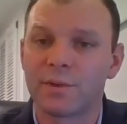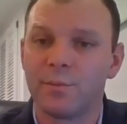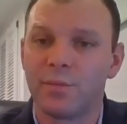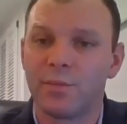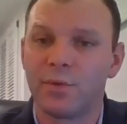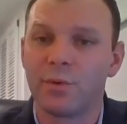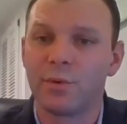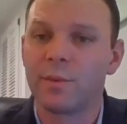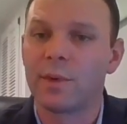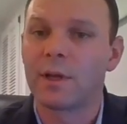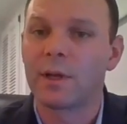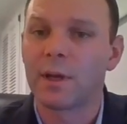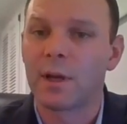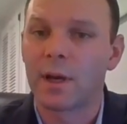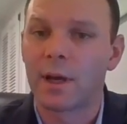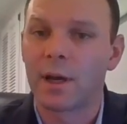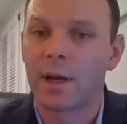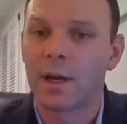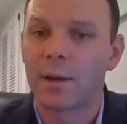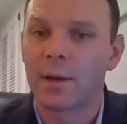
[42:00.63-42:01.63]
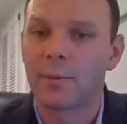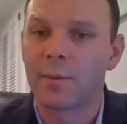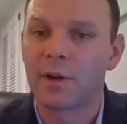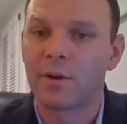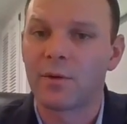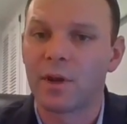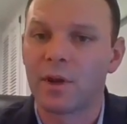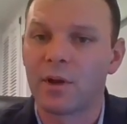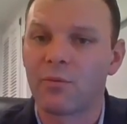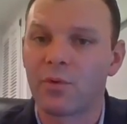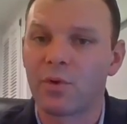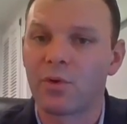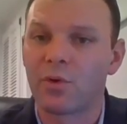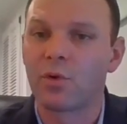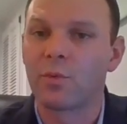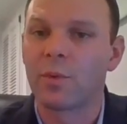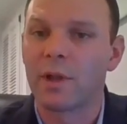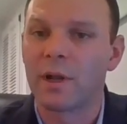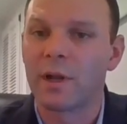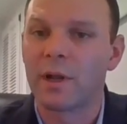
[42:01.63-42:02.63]
booming, and
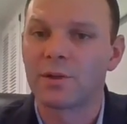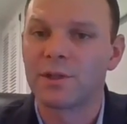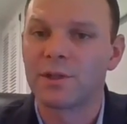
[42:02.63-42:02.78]
renewable